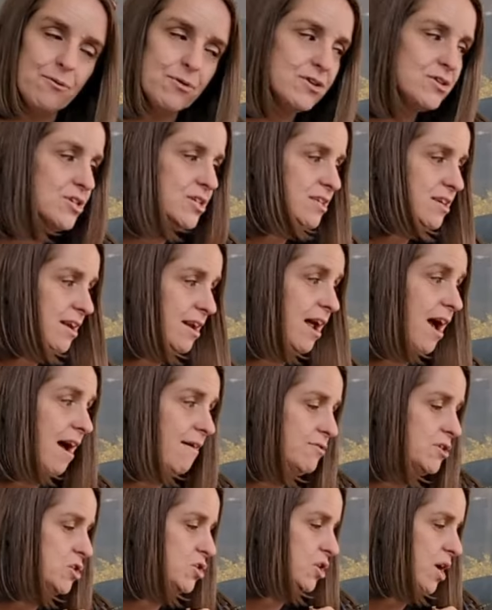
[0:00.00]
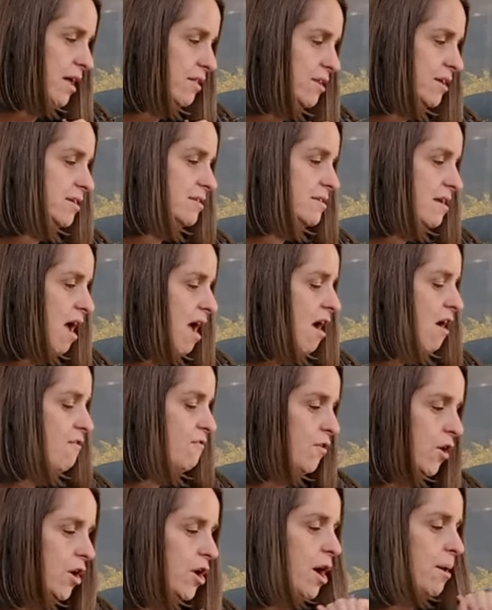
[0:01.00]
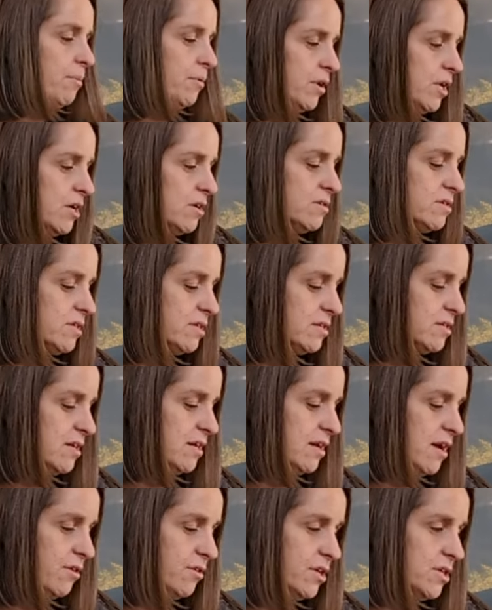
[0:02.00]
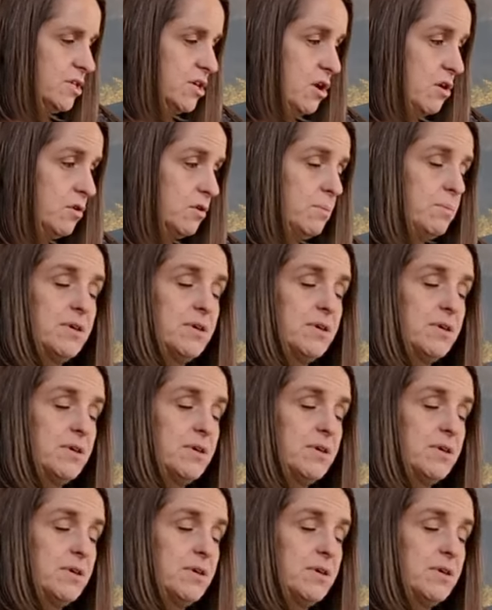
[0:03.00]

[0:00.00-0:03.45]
We're just going to have to try this for a couple years and see how this goes.